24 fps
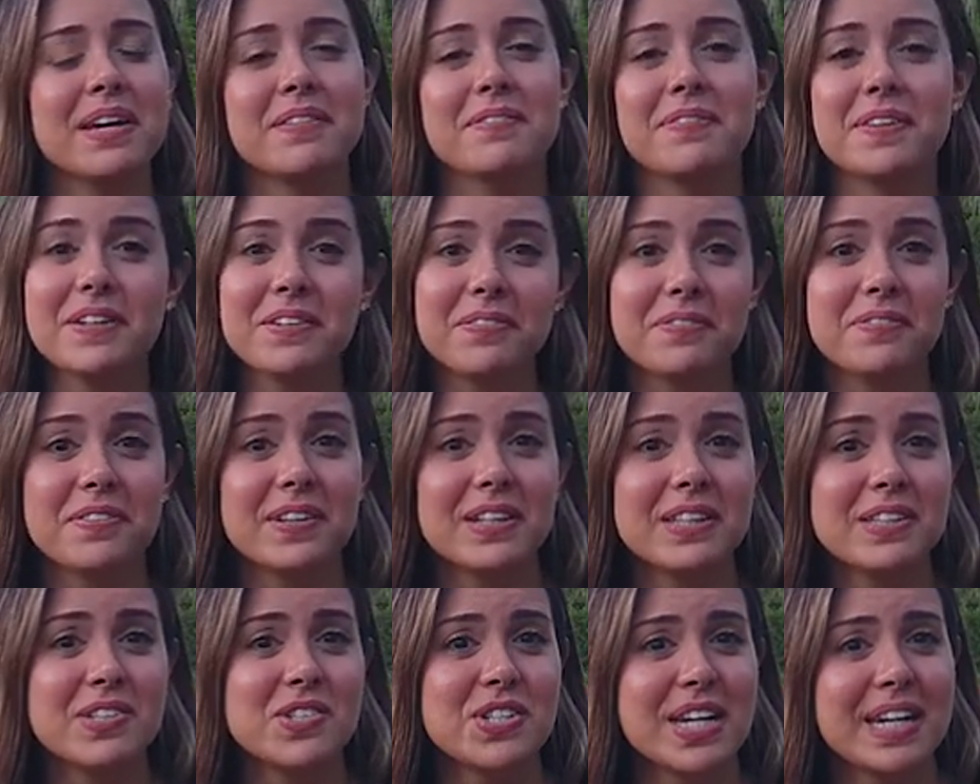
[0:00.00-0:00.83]
Feel free
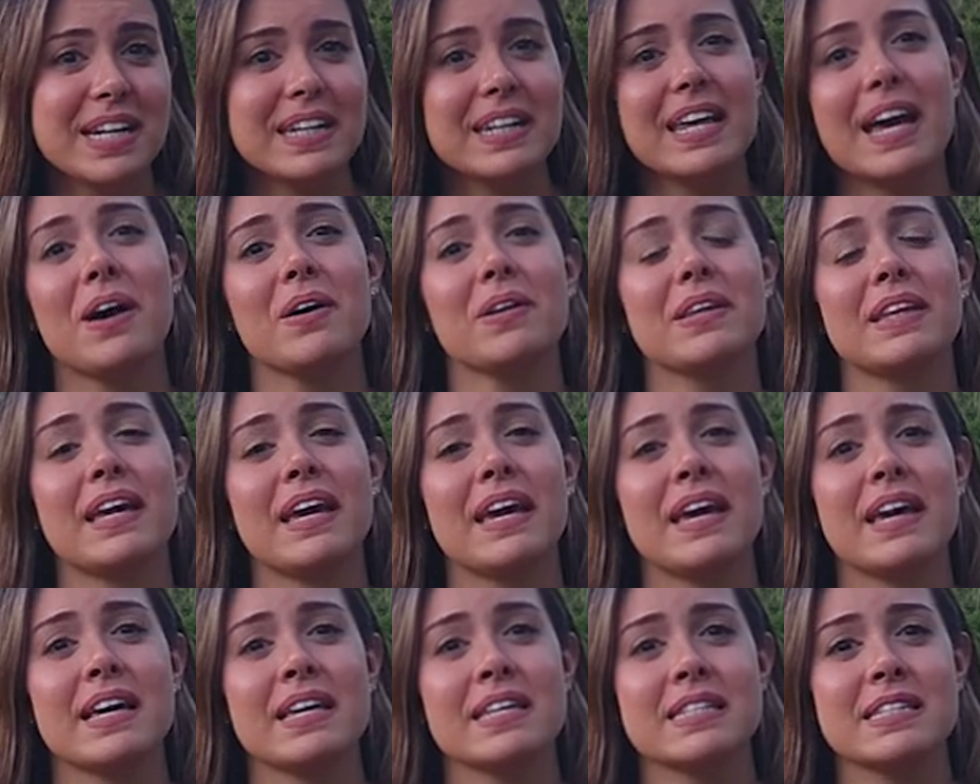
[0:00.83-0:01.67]
to check it out
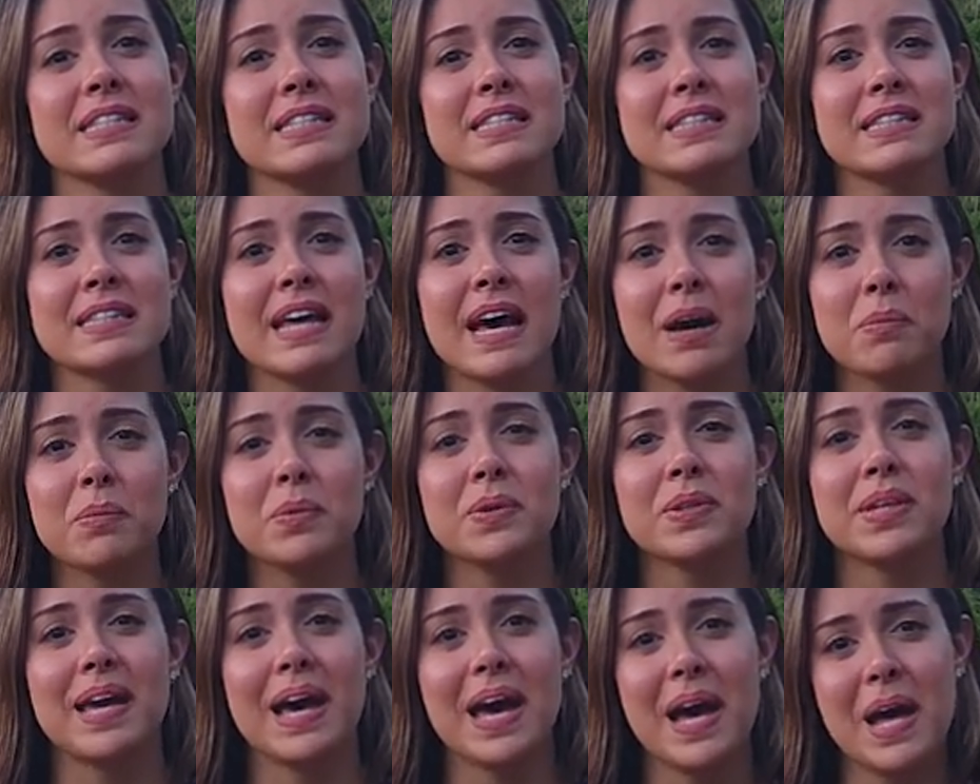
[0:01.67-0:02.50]
as that
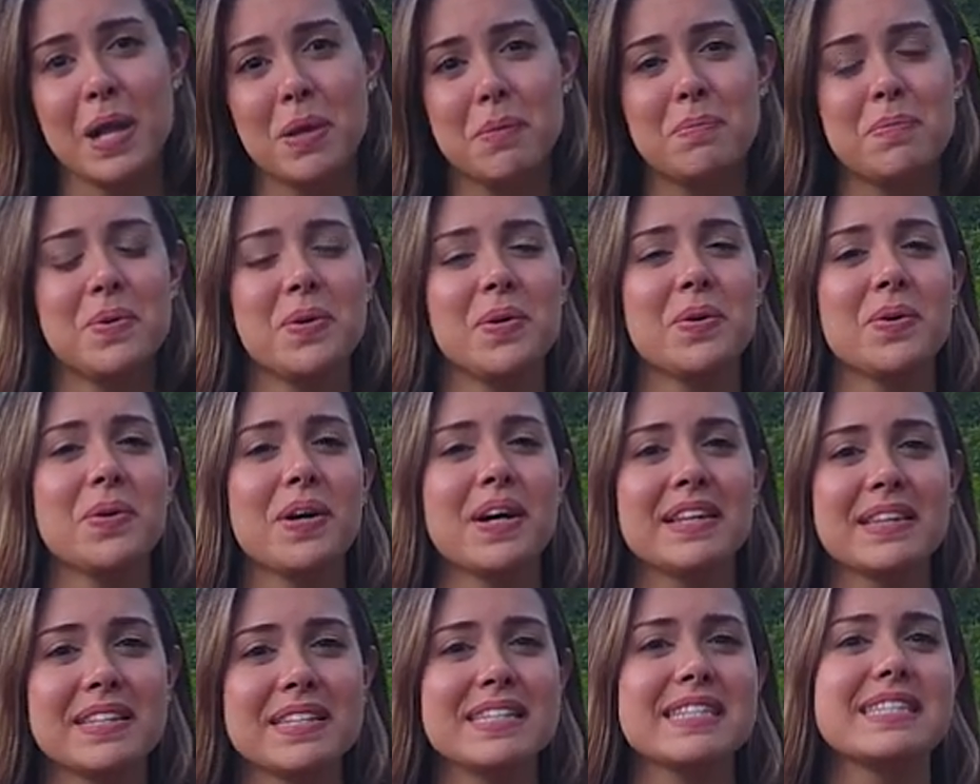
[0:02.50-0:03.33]
would help you
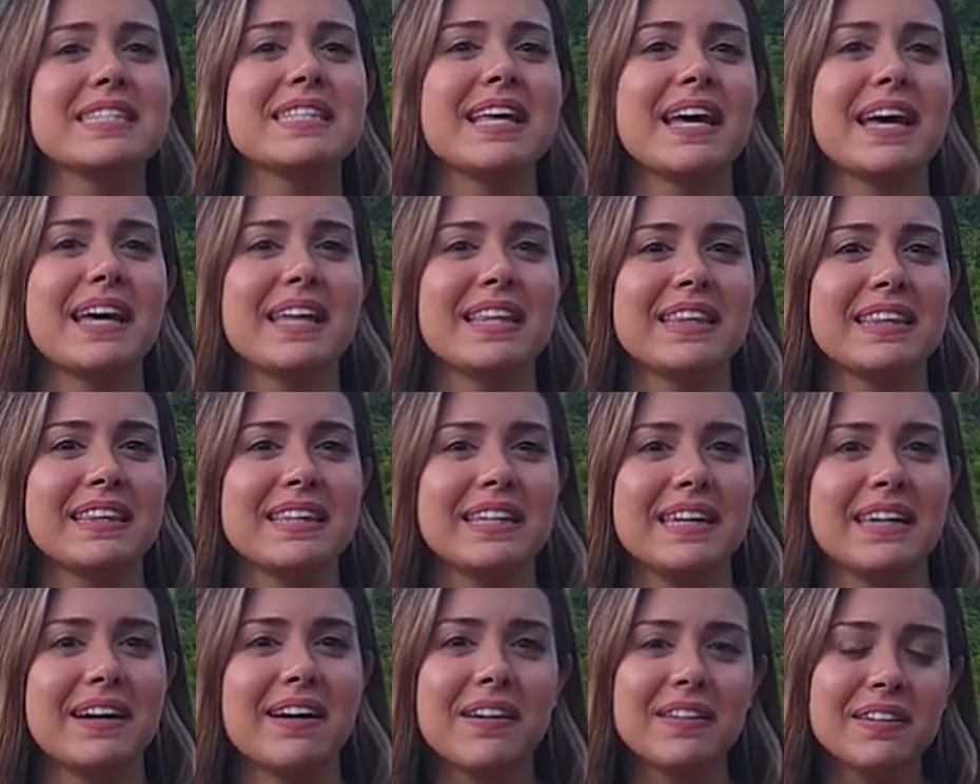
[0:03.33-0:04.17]
understand
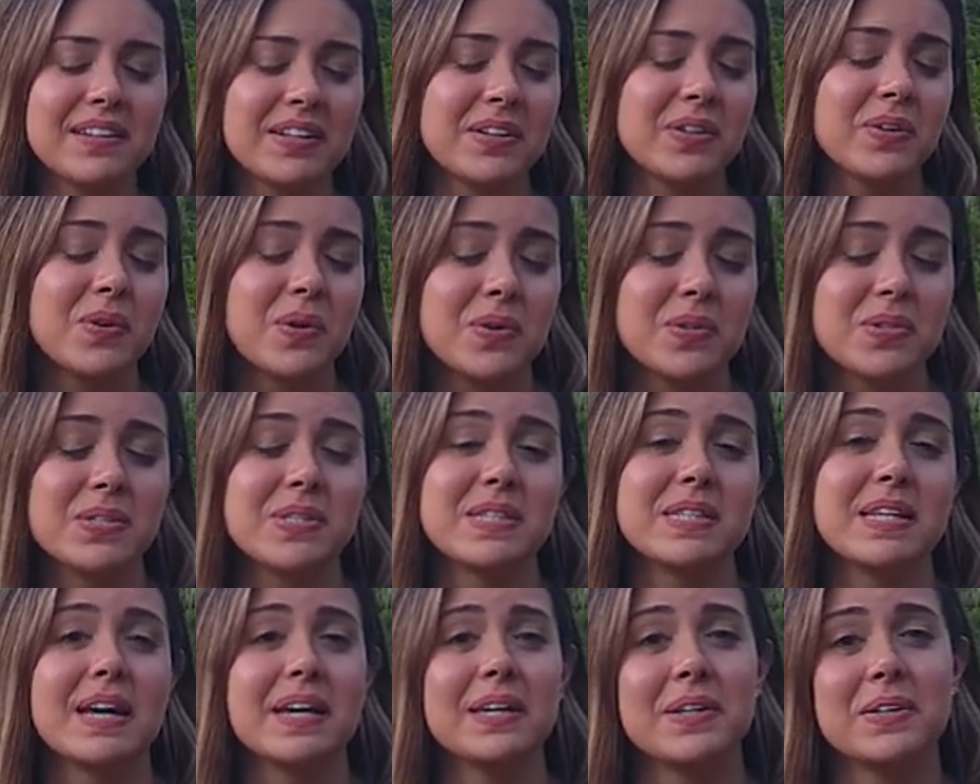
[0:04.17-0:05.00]
the other costs
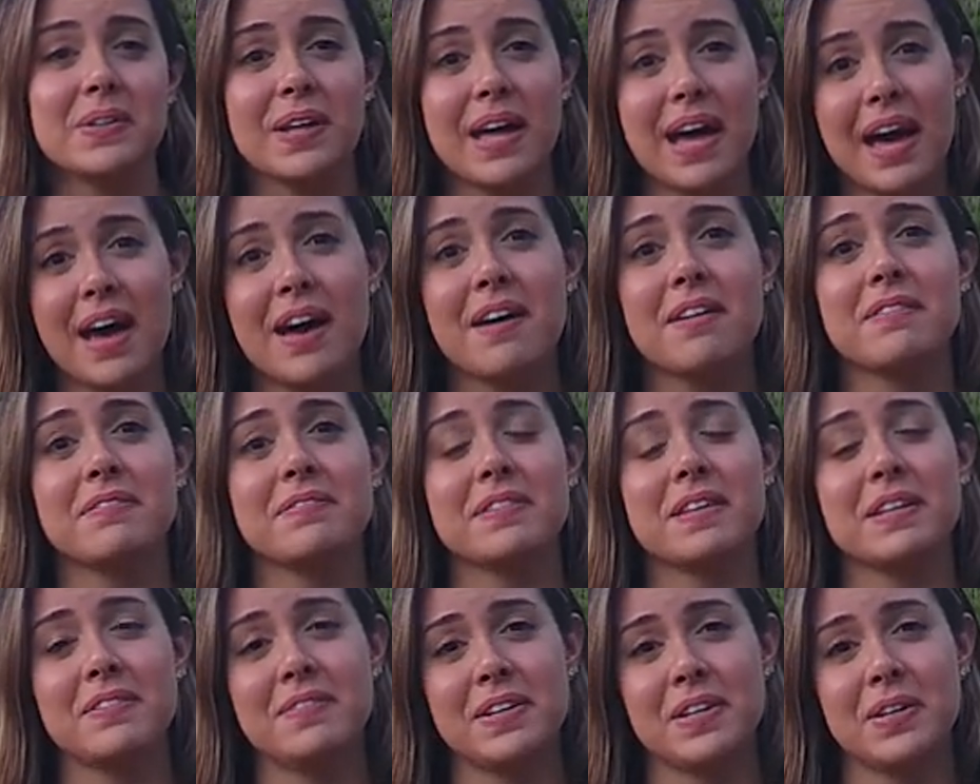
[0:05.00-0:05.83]
that you'll have
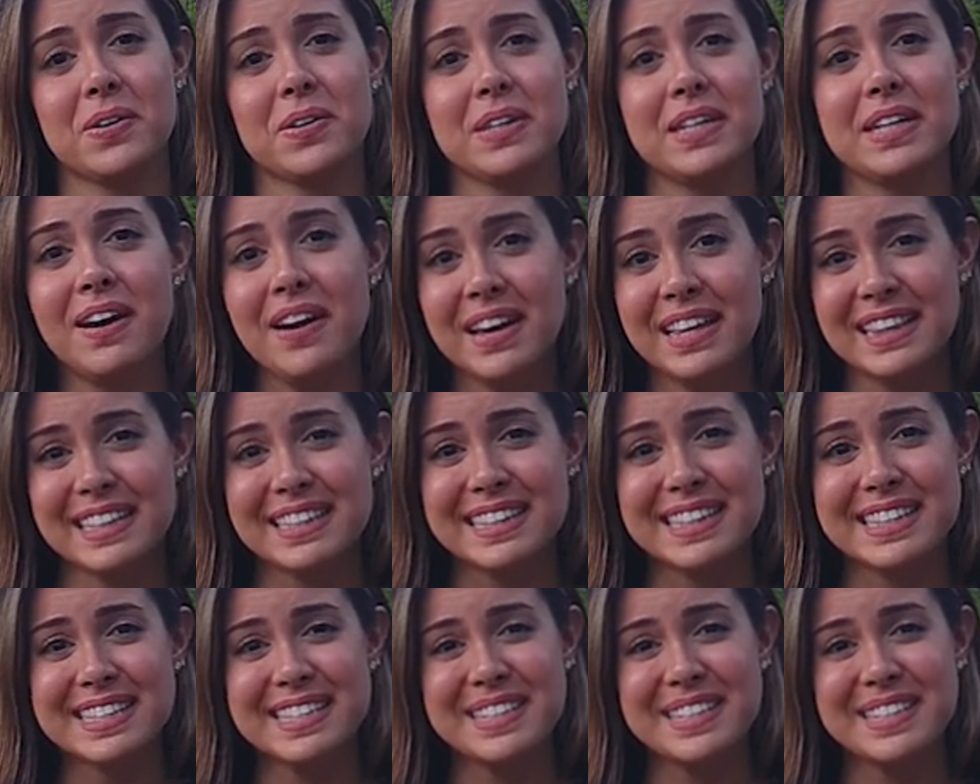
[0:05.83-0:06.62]
living on the island.